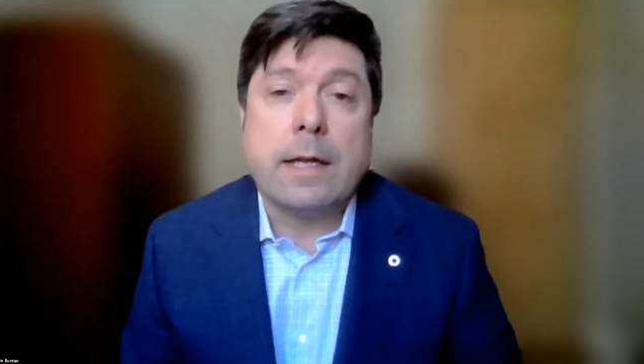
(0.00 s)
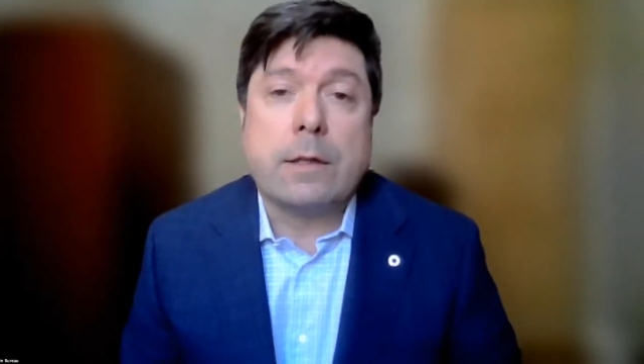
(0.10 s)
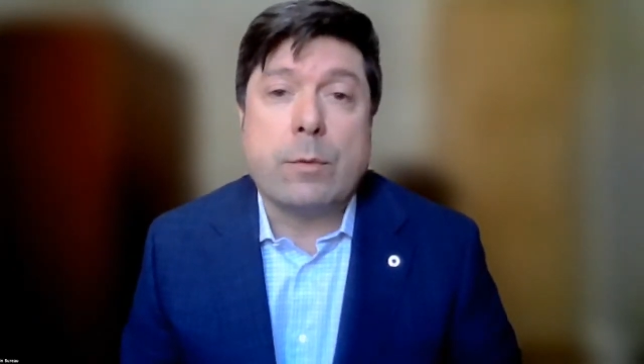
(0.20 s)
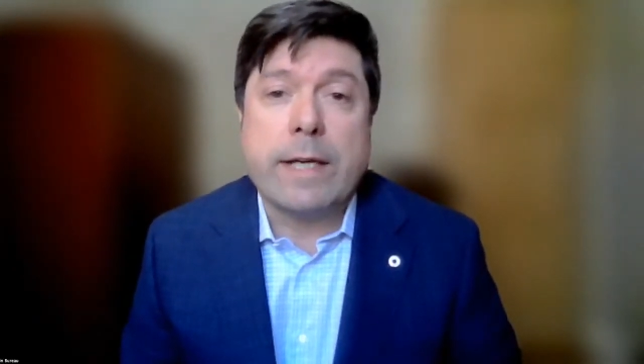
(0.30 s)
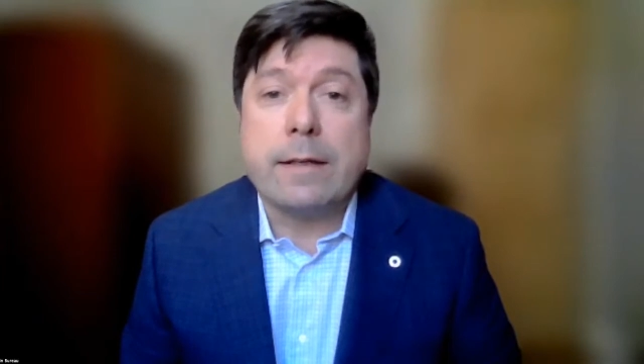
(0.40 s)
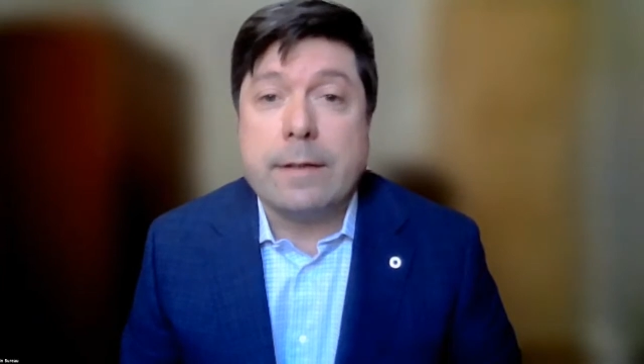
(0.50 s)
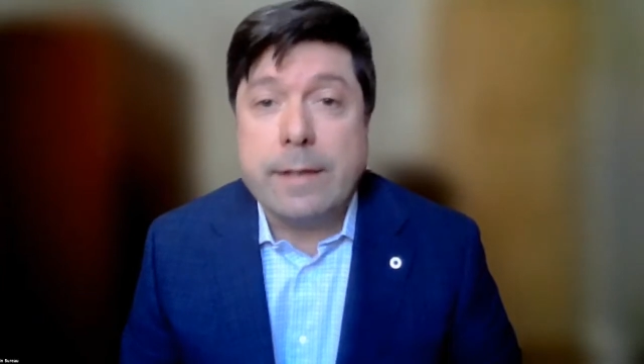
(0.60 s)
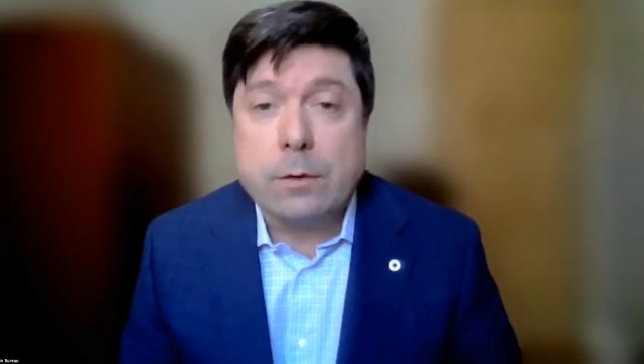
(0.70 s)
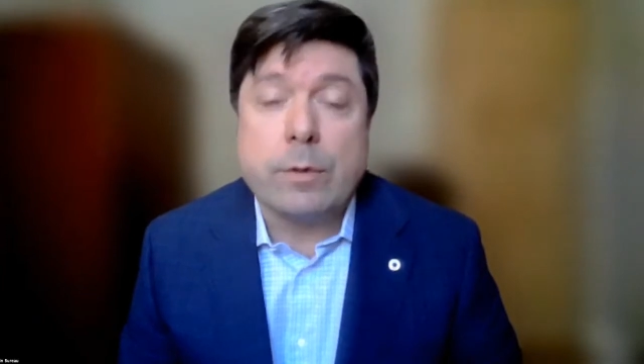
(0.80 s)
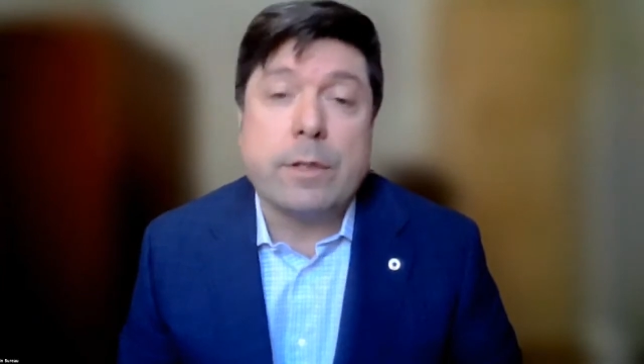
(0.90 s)
that we can
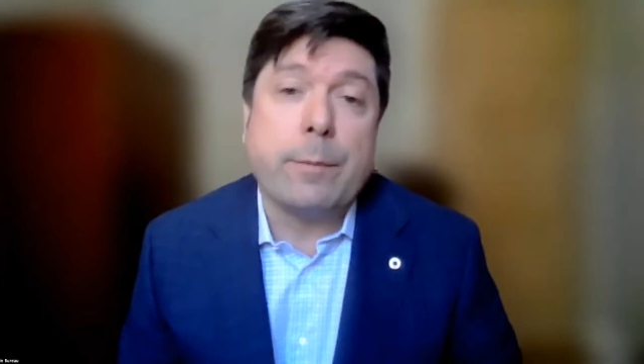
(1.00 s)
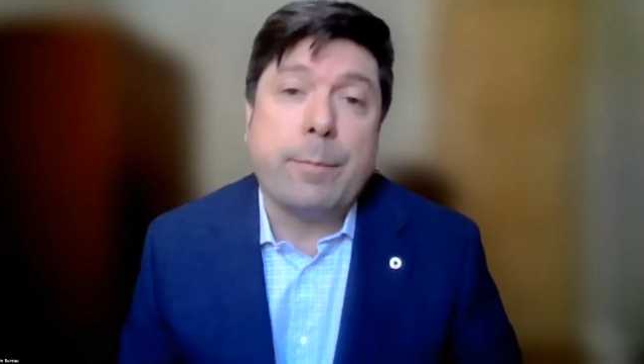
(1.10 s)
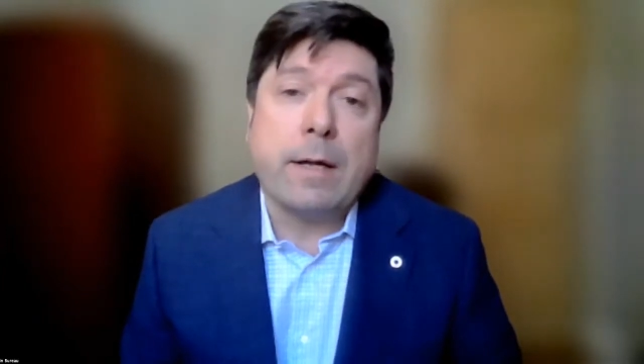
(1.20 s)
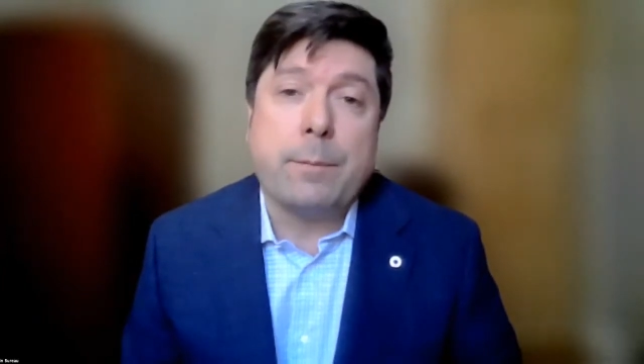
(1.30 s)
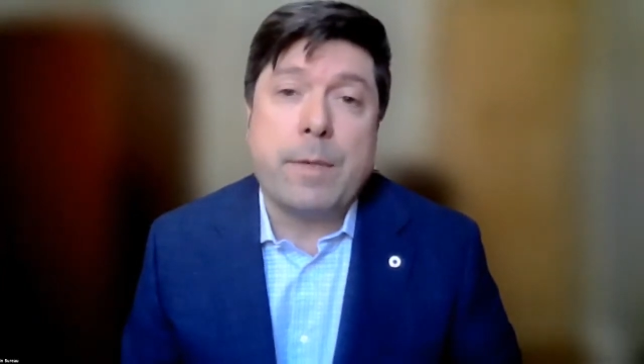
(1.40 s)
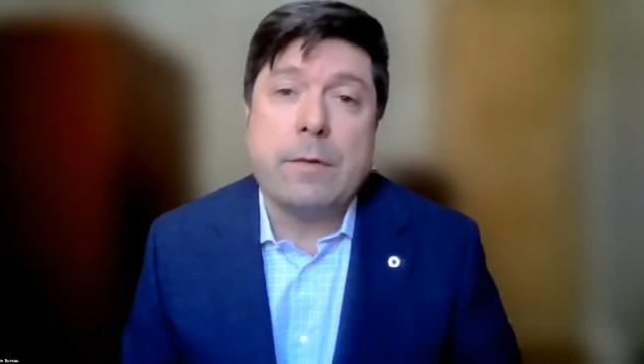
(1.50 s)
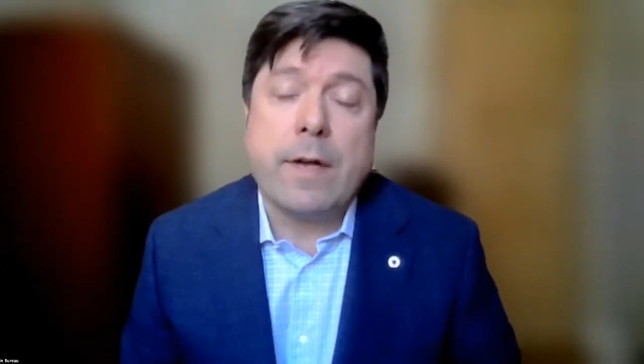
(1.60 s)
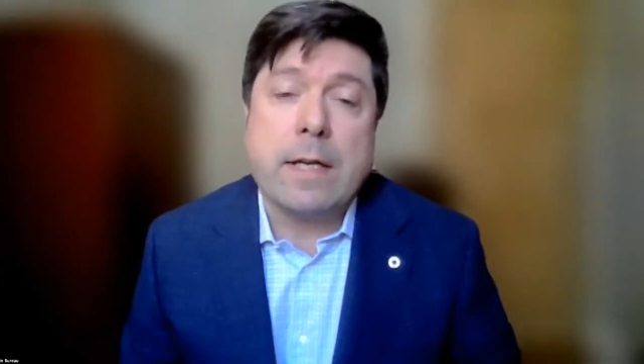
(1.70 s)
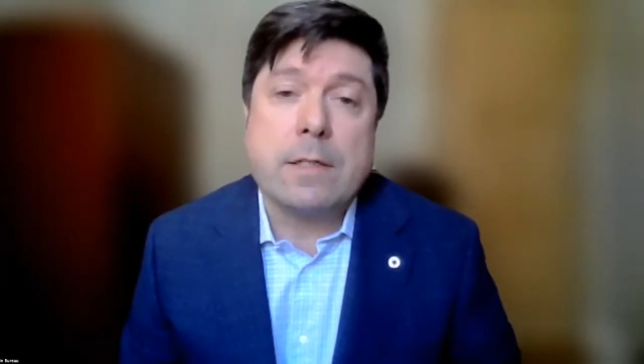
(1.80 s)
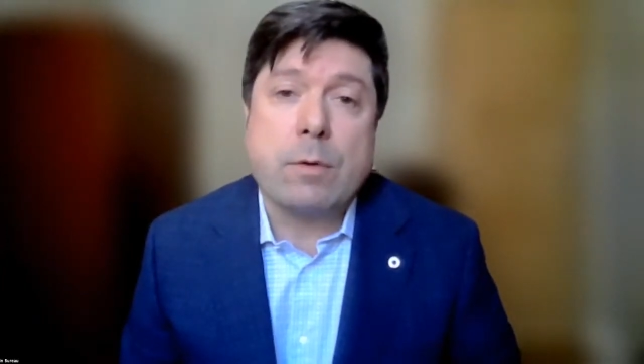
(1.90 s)
deal with the
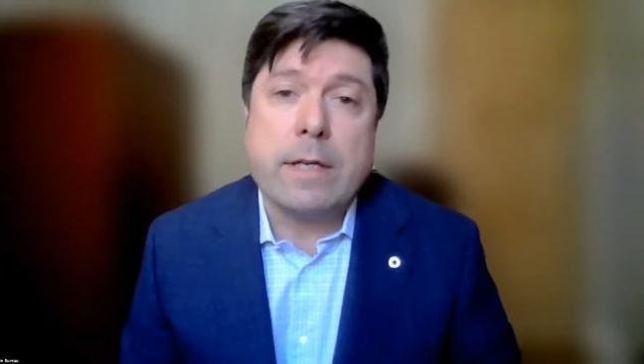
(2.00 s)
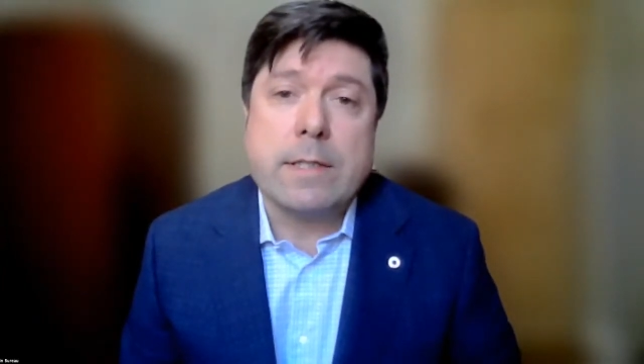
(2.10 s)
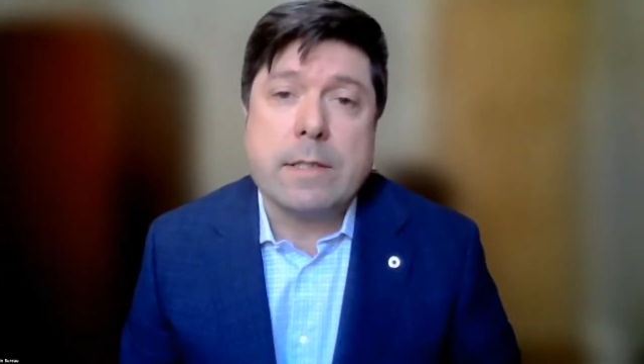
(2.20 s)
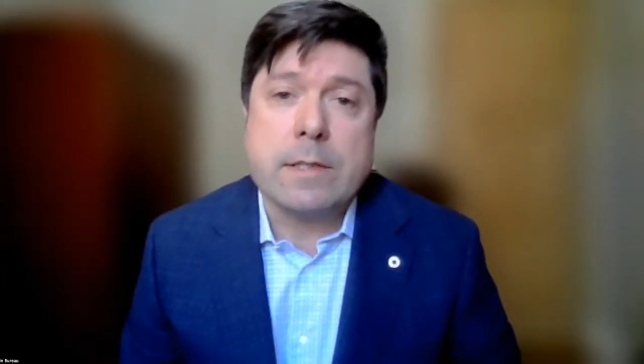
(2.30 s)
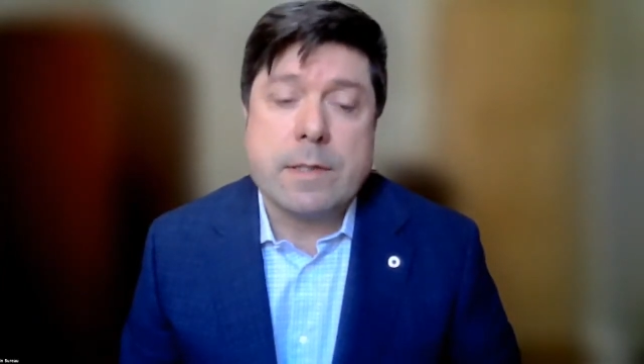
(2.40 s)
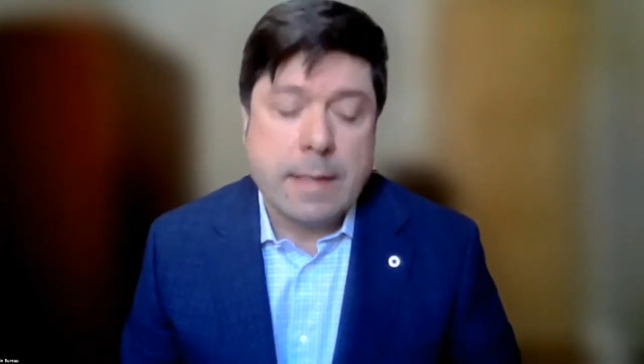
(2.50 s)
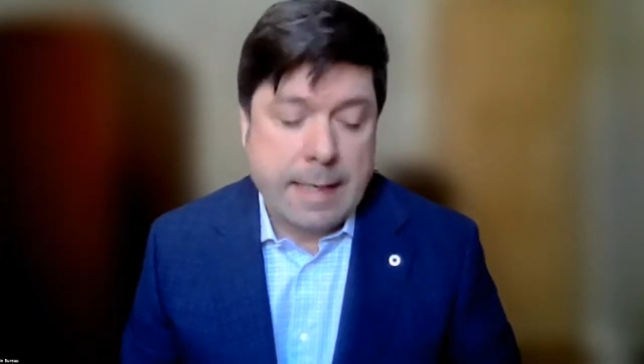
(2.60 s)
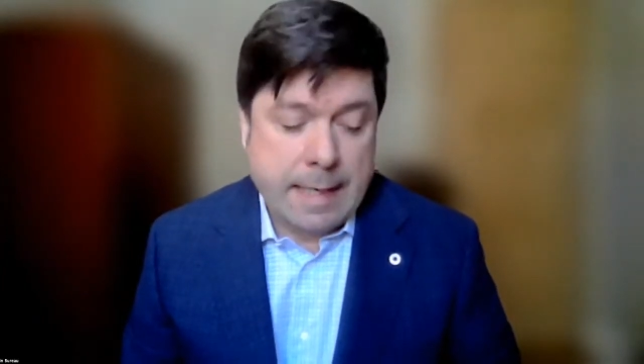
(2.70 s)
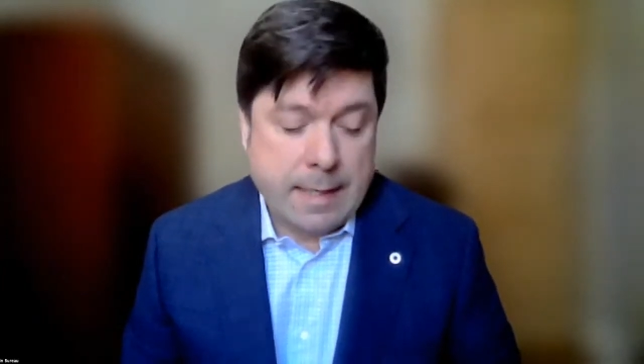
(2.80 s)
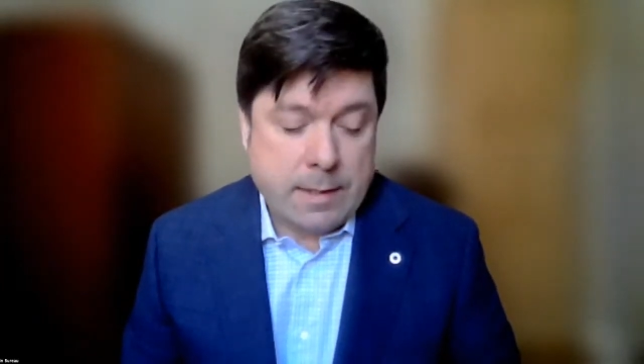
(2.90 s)
PFAS crisis.
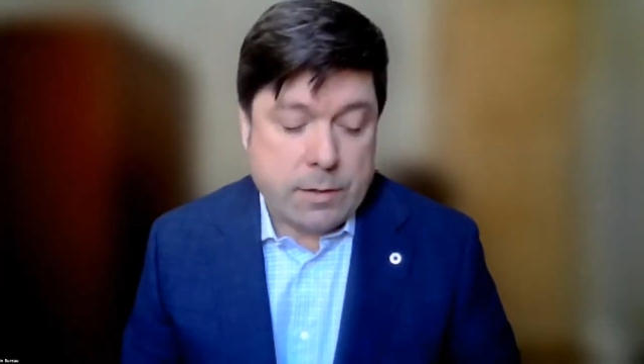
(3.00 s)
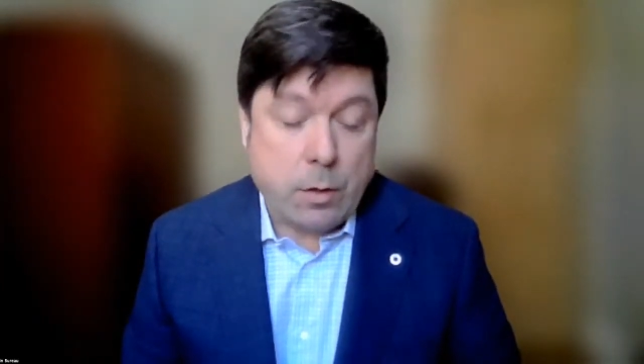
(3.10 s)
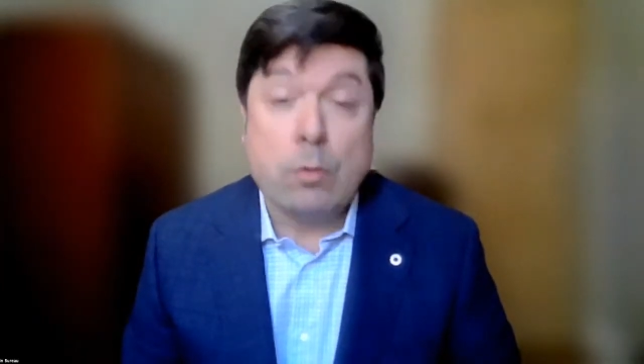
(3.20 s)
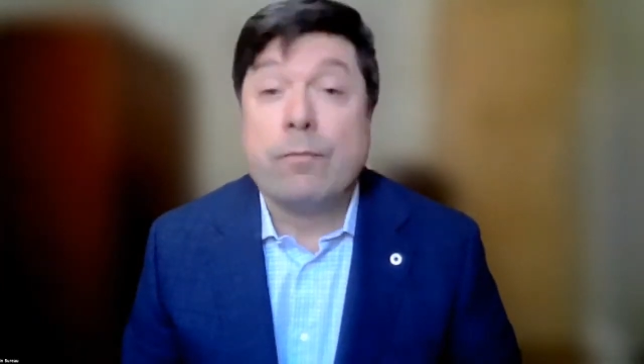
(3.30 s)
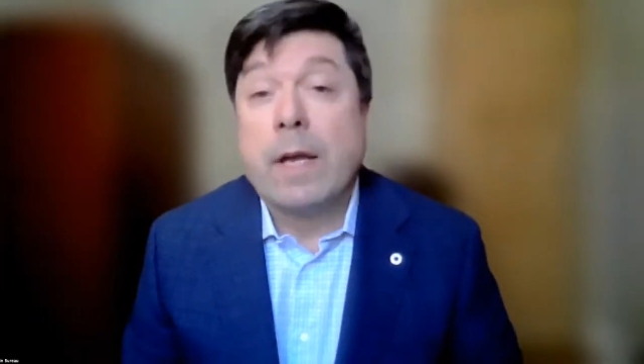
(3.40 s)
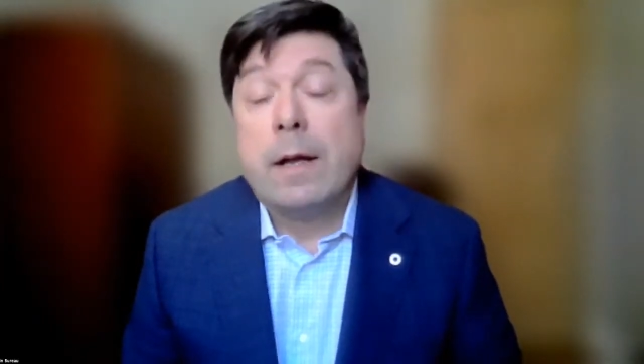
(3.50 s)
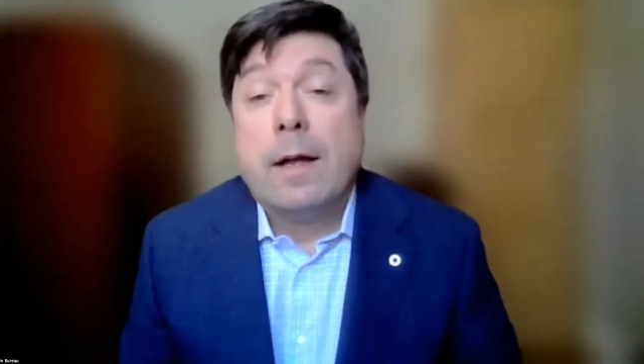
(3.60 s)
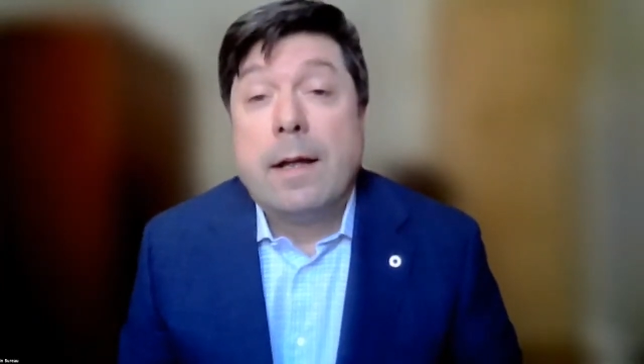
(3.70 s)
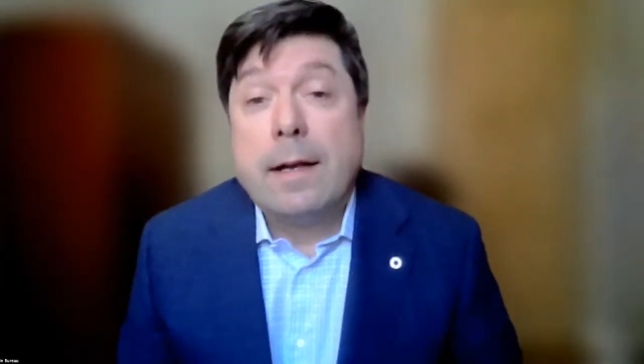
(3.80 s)
So